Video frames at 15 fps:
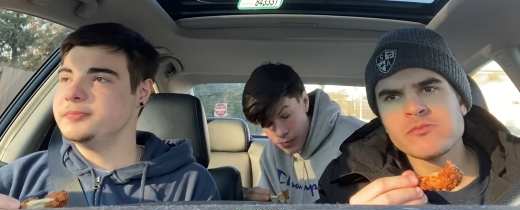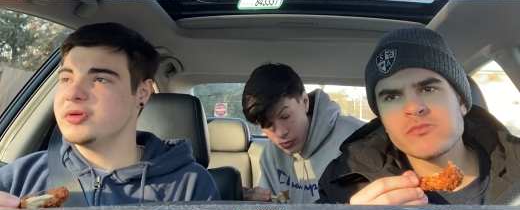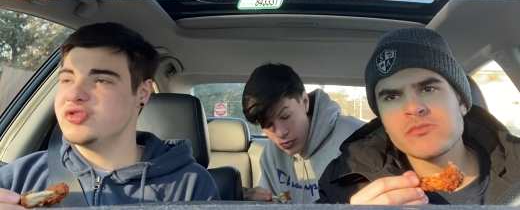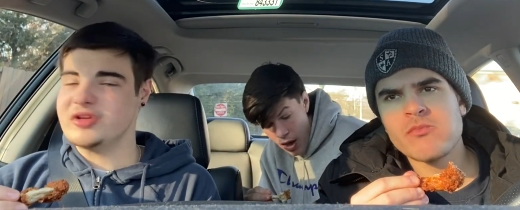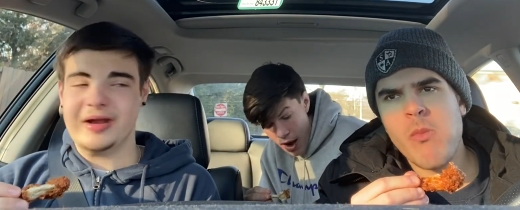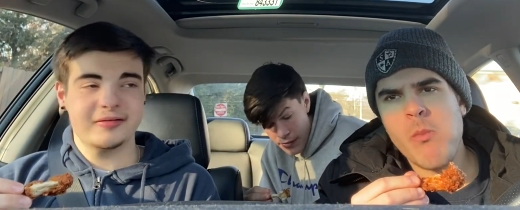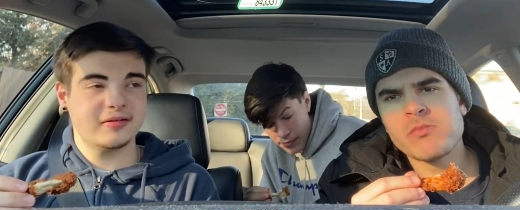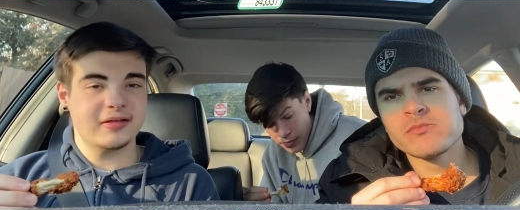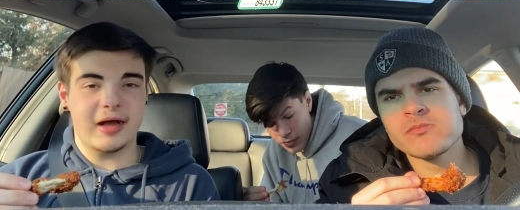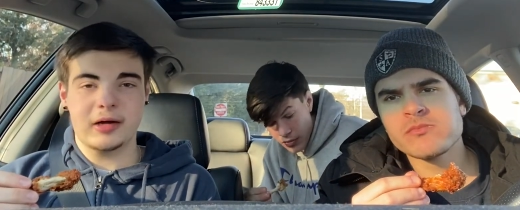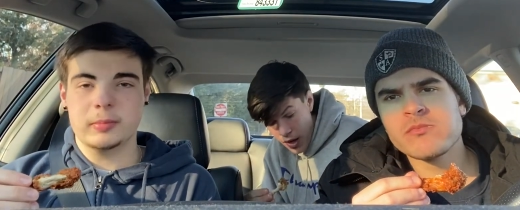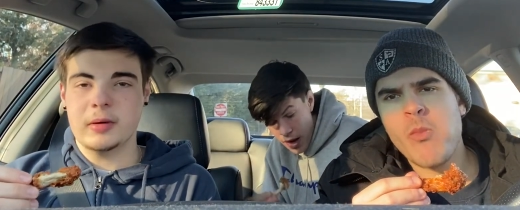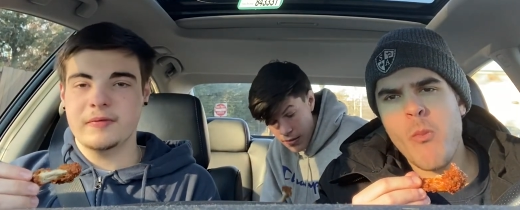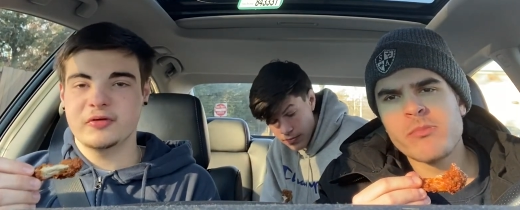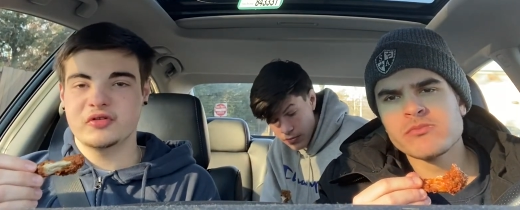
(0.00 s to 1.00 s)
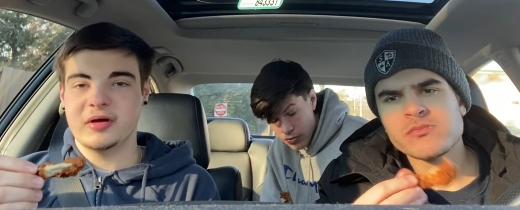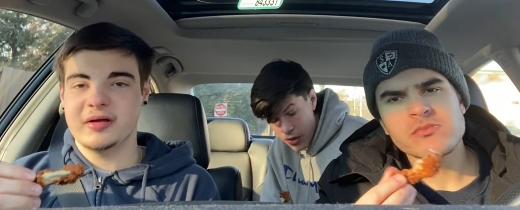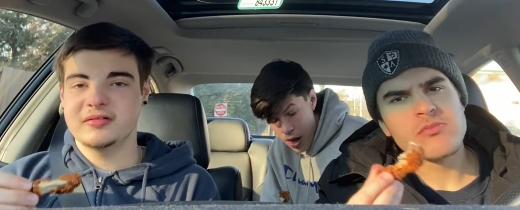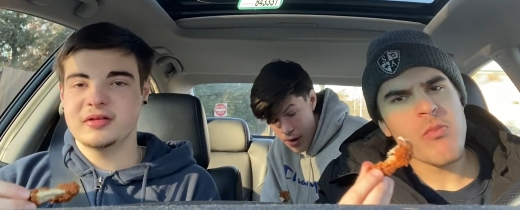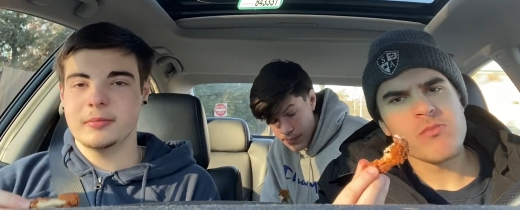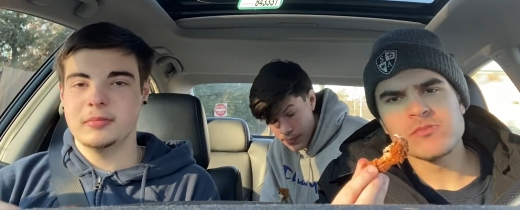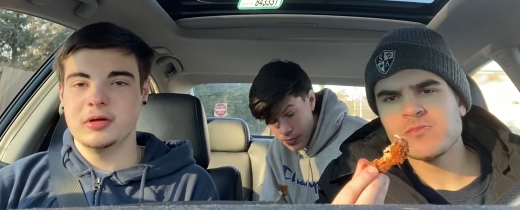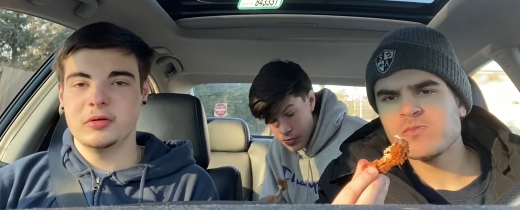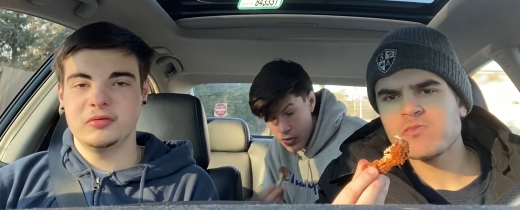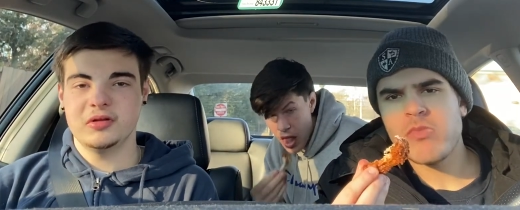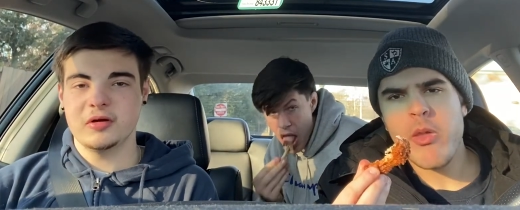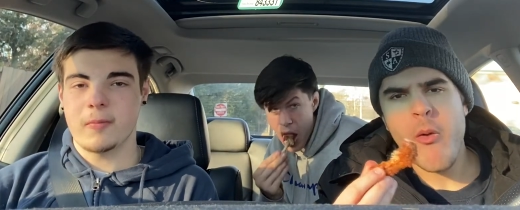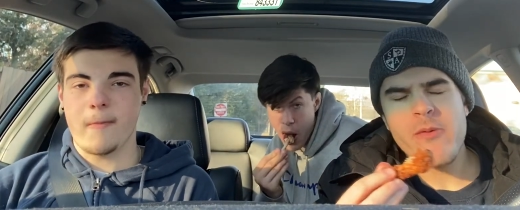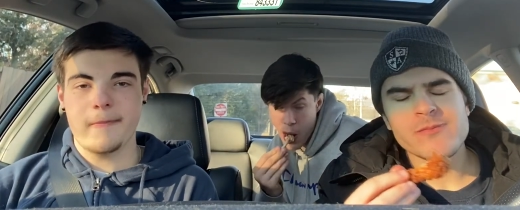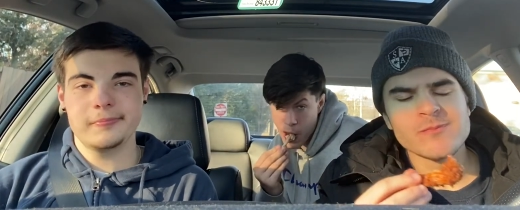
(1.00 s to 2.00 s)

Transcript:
Speaker 1: Shout out to Taco Bell for trying something new too.